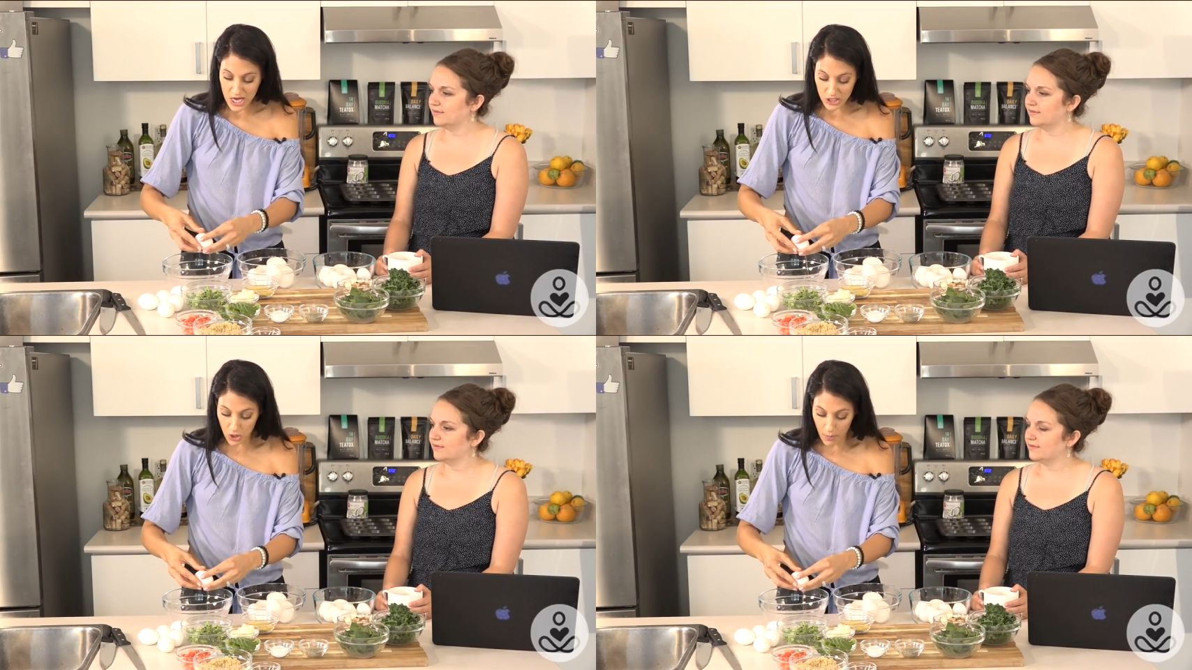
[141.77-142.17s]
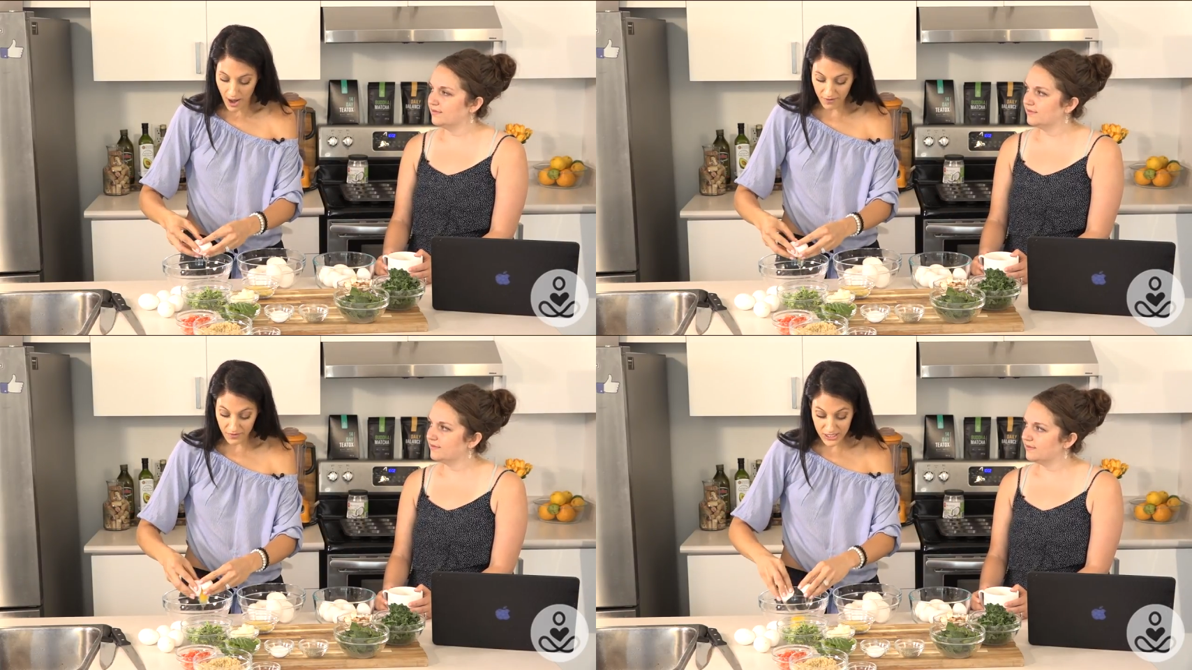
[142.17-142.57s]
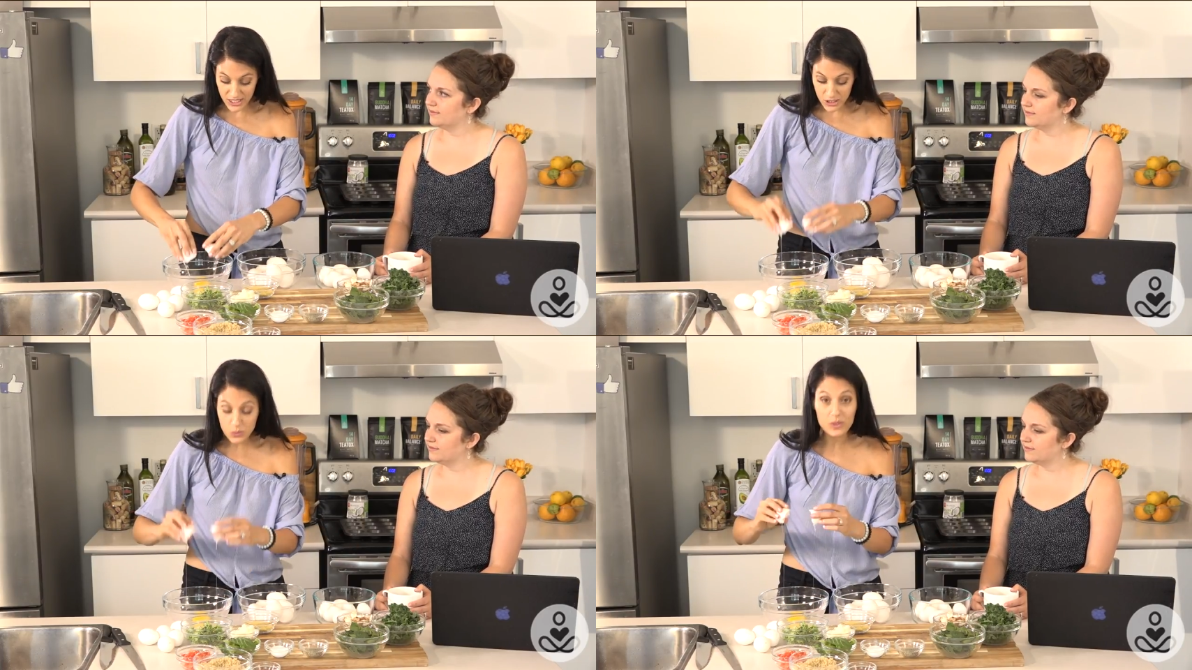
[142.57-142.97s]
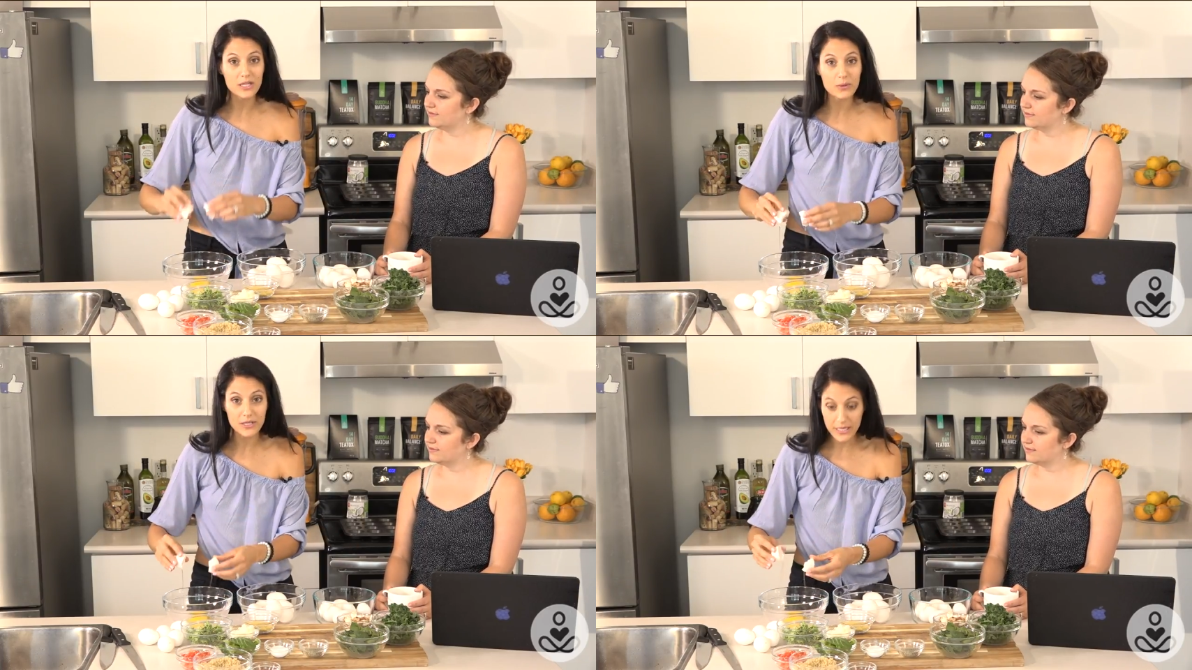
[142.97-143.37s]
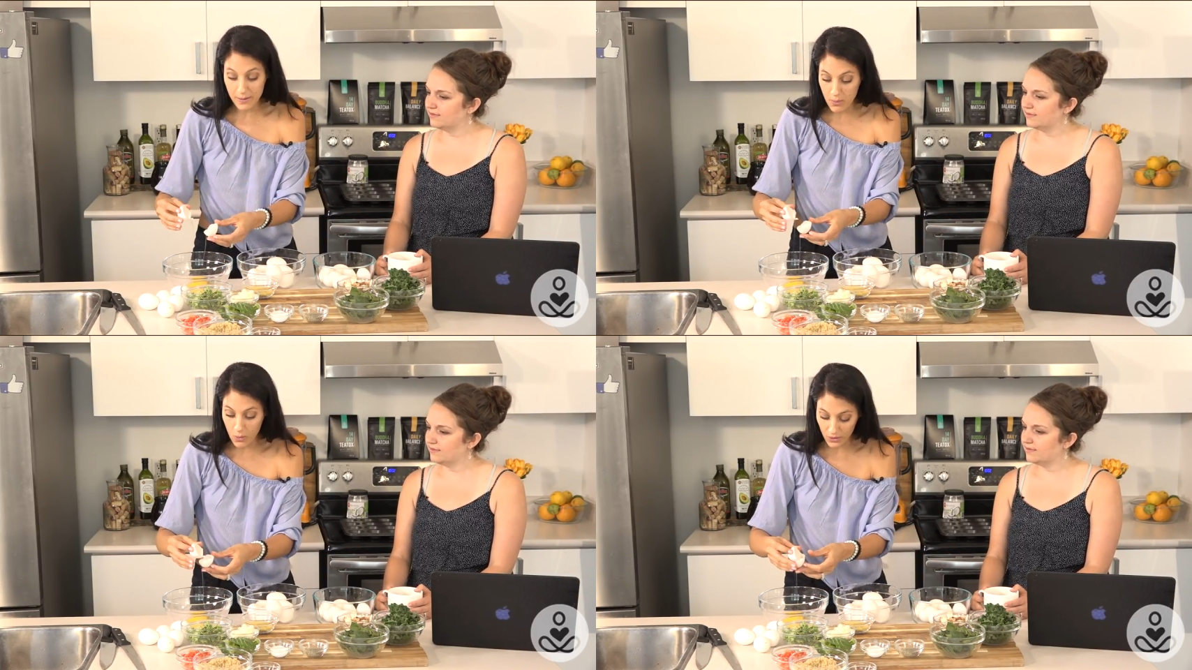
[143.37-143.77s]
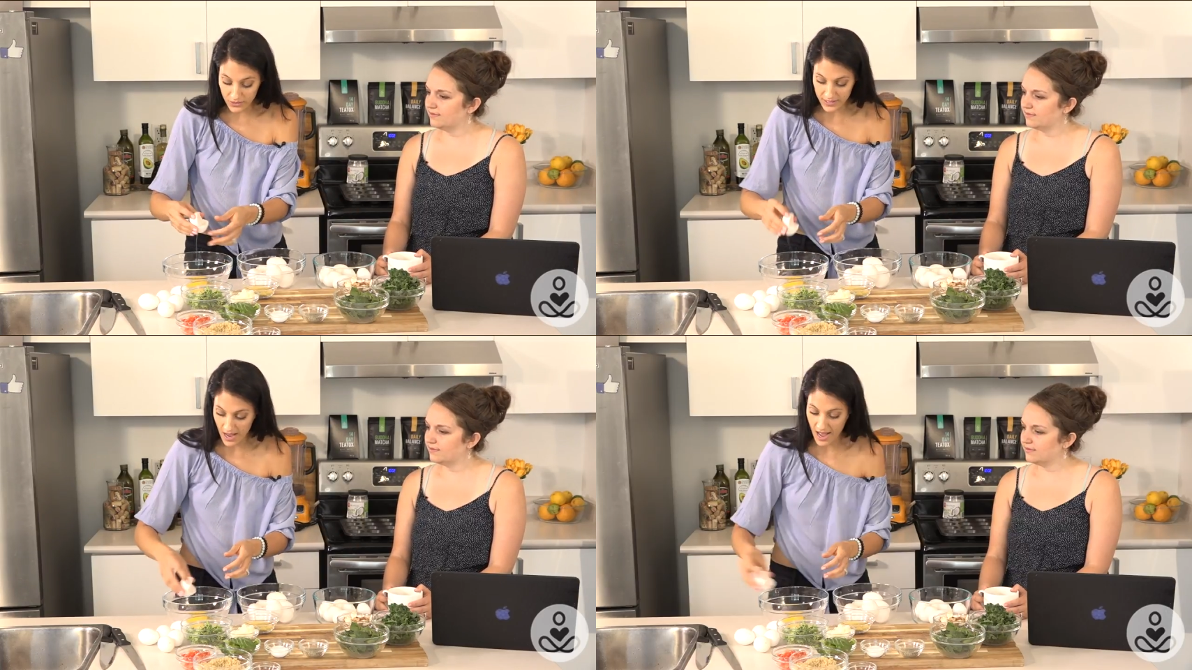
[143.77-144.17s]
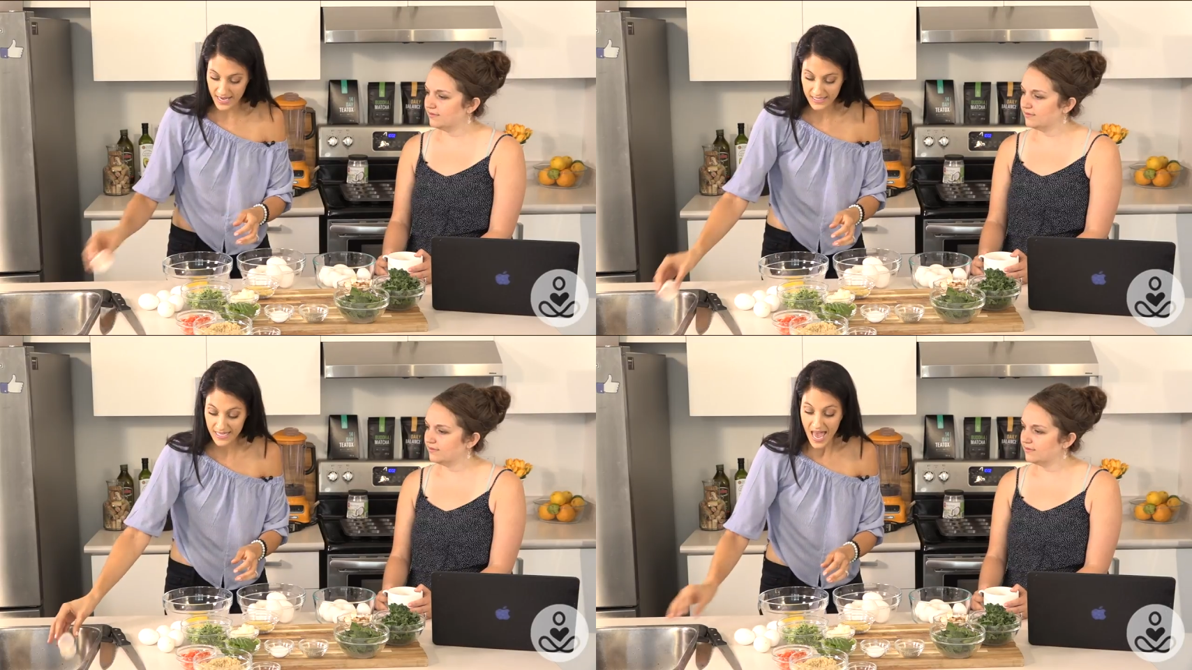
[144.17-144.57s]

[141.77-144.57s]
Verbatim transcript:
Speaker 1: So breakfast is really, really important, guys.